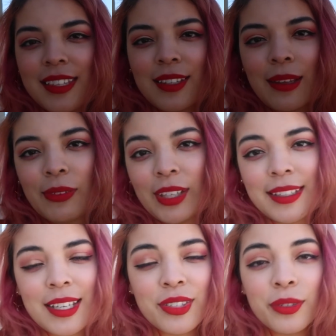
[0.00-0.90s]
It's
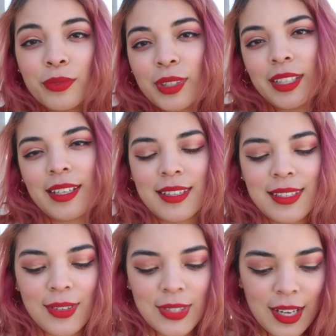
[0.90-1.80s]
lovely. It's actually really
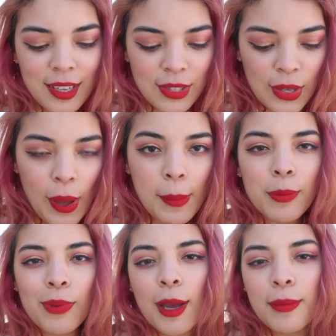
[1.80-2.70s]
nice out today, so
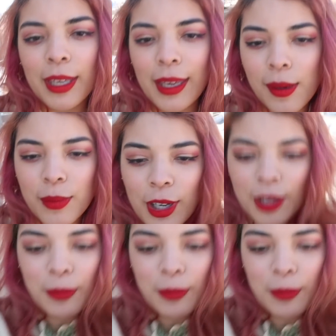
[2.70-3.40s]
I'm gonna prop my camera